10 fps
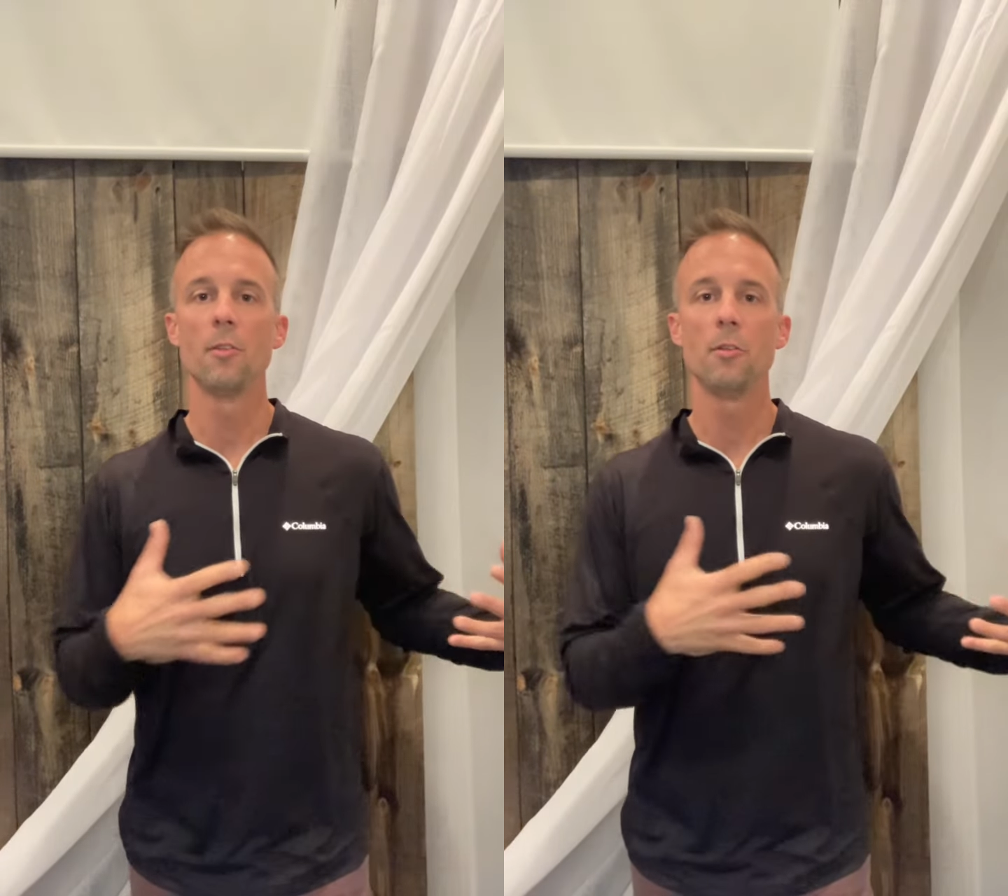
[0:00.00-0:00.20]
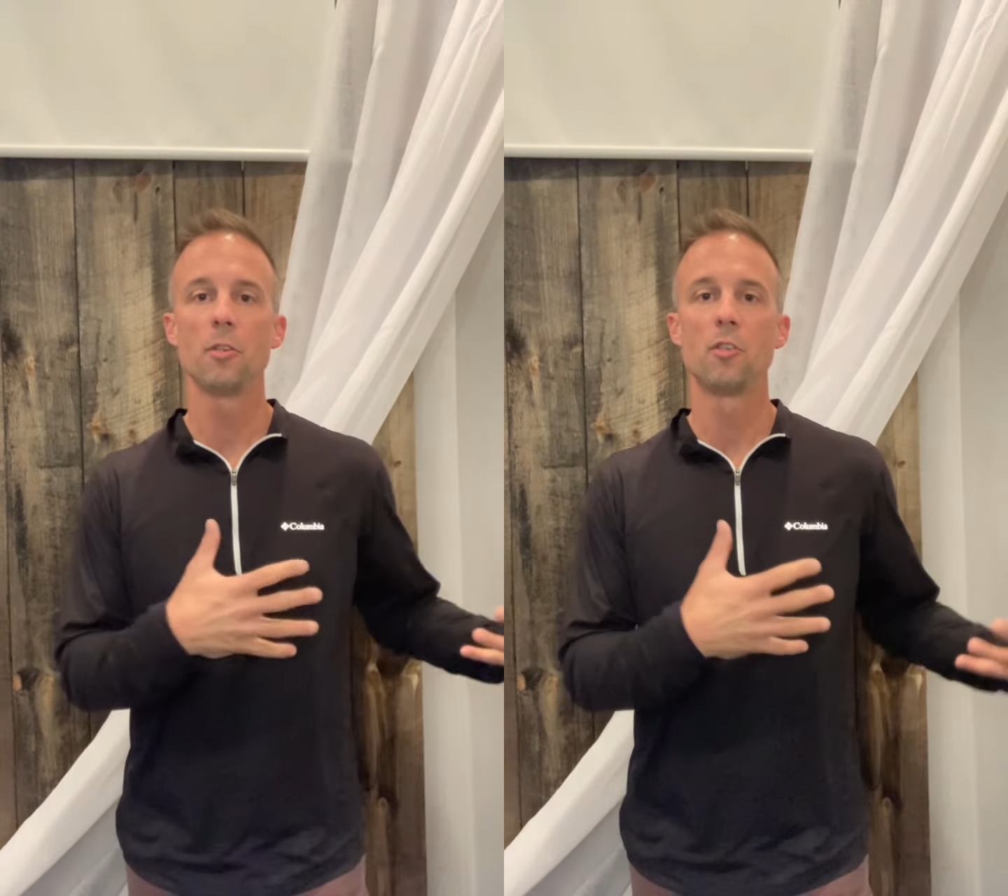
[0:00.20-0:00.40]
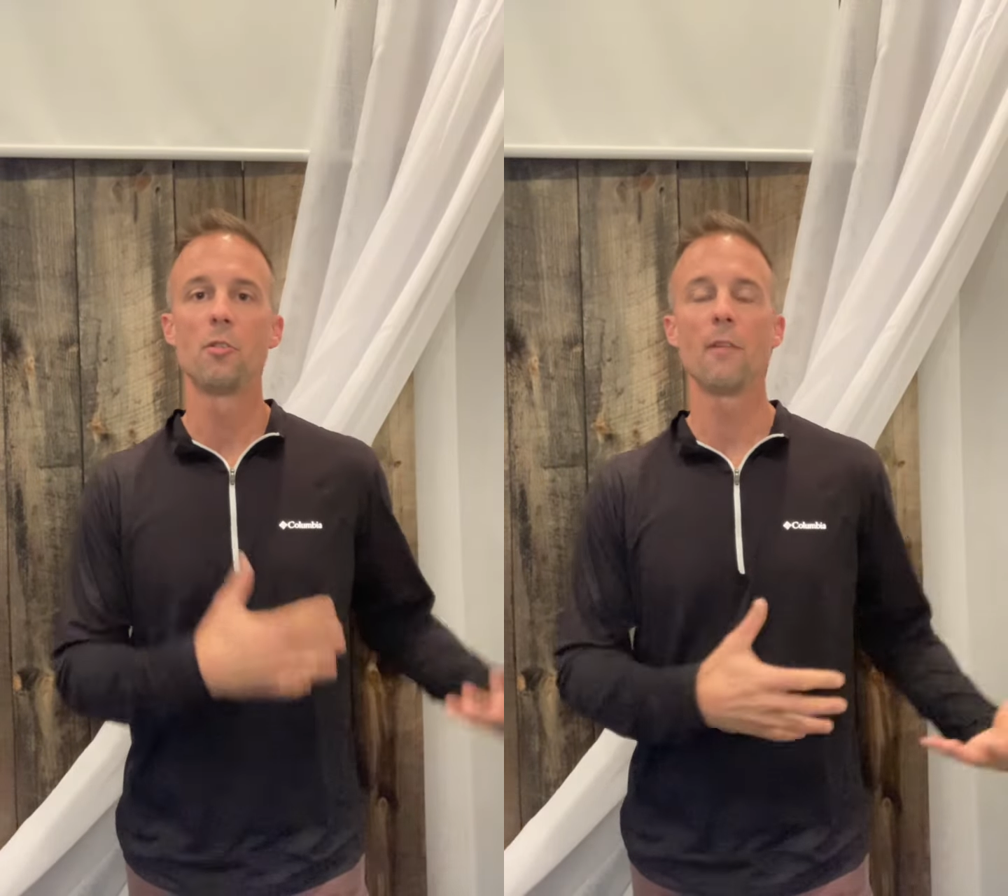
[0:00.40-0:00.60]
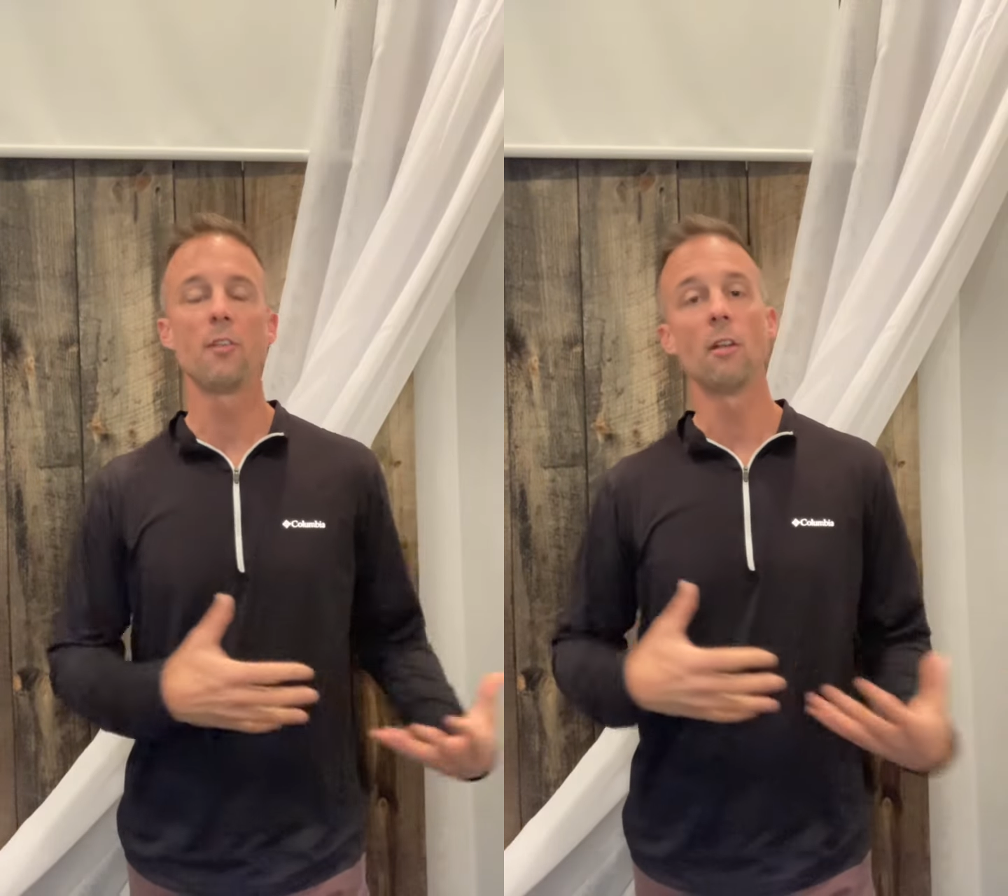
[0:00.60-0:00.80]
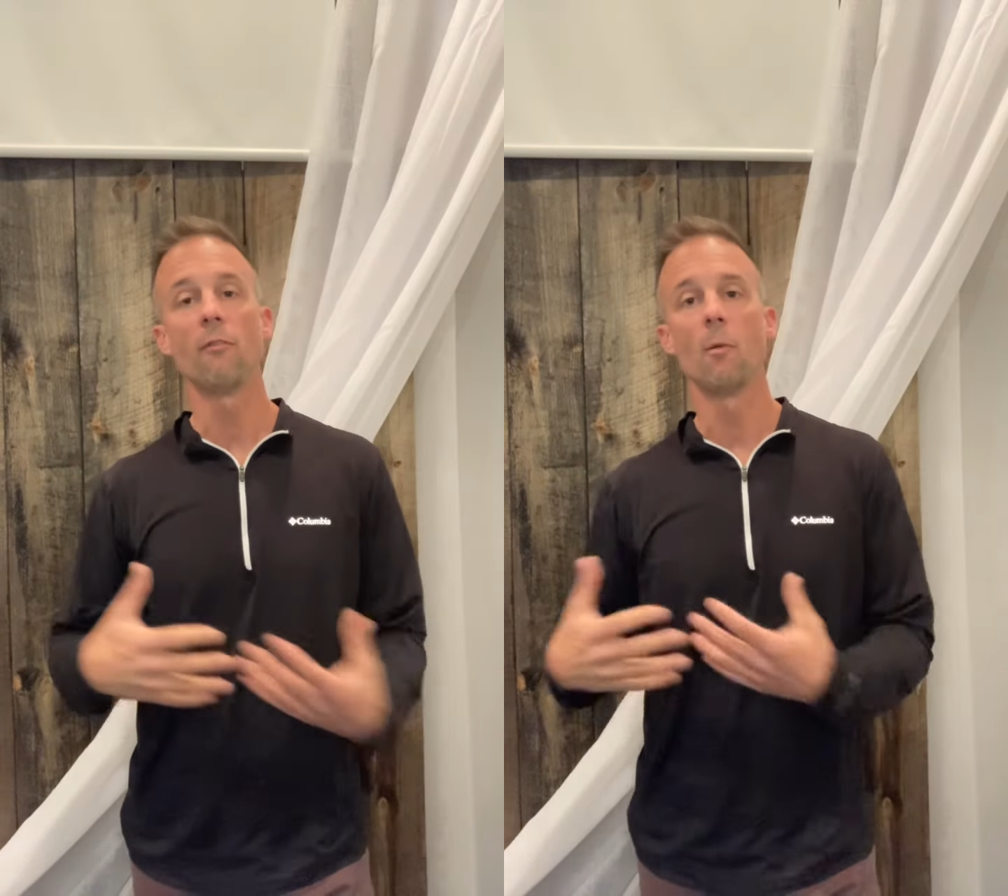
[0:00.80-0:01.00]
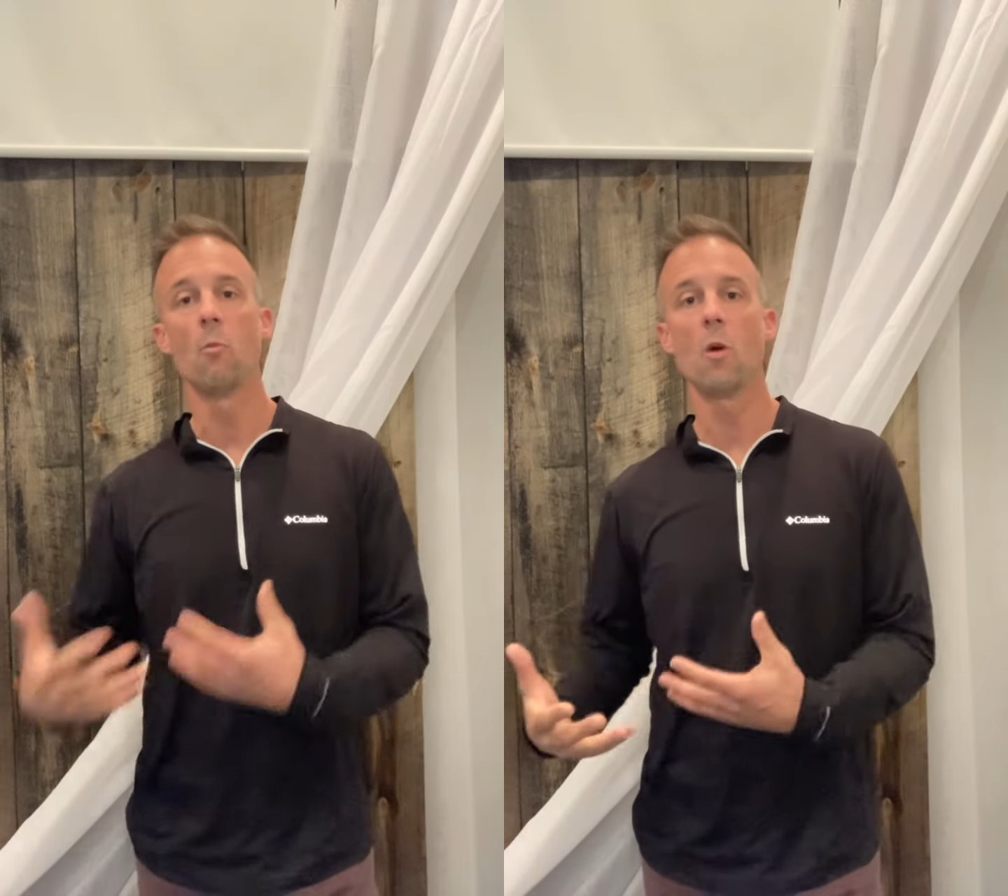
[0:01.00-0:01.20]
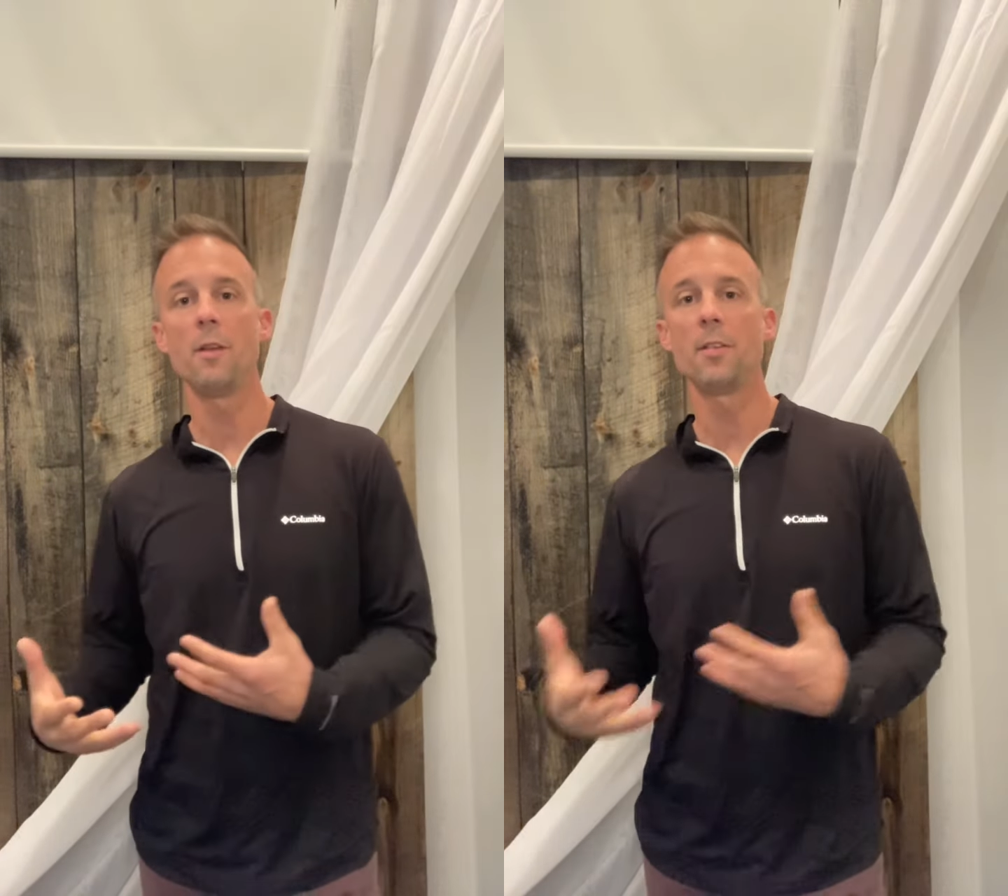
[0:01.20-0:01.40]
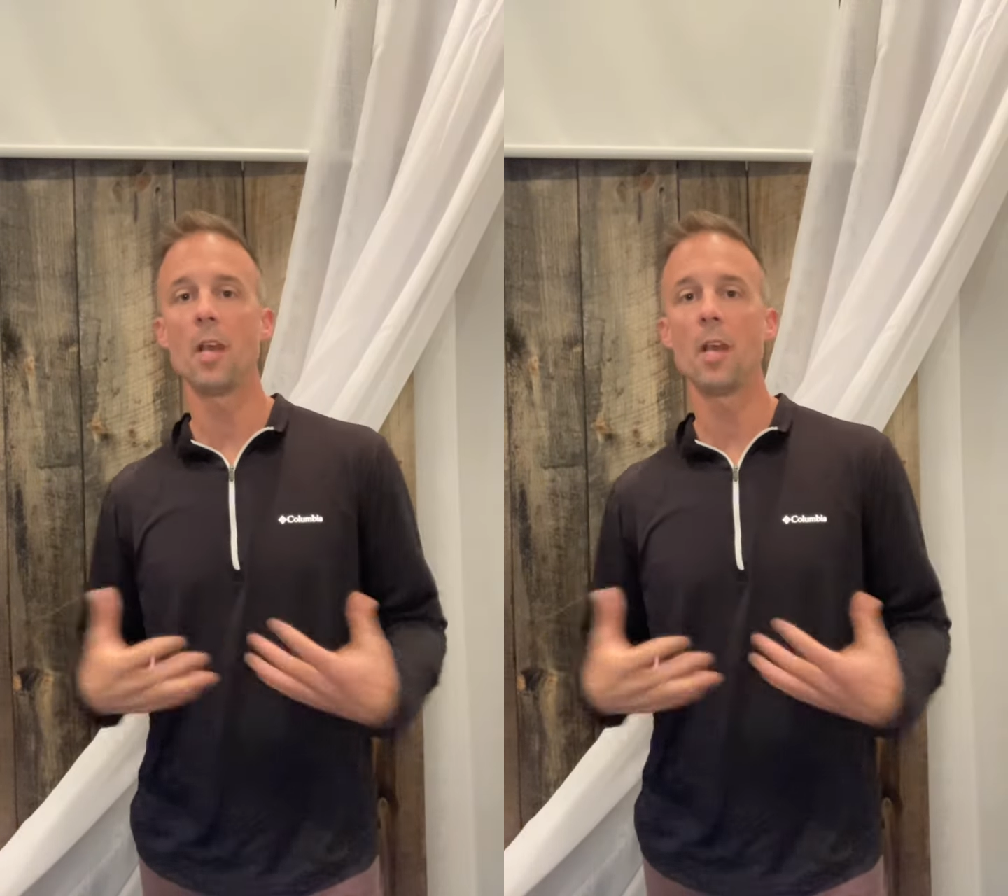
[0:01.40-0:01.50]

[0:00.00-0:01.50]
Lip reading: that they're just drifting from one